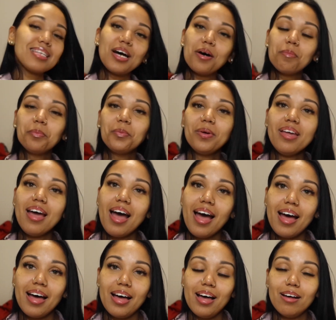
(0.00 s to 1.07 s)
up, we
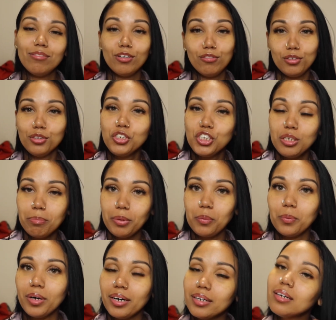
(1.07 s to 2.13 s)
have a real cheapy
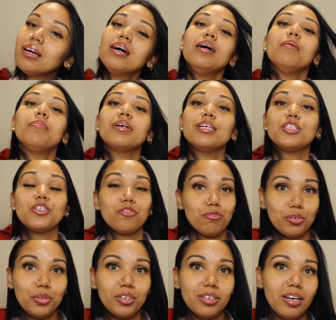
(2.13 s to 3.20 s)
one, but it's a
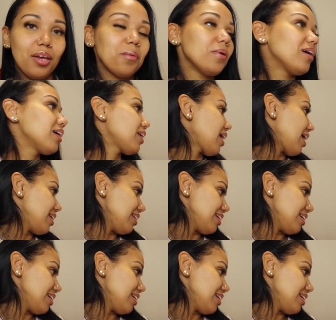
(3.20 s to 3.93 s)
real goodie one, and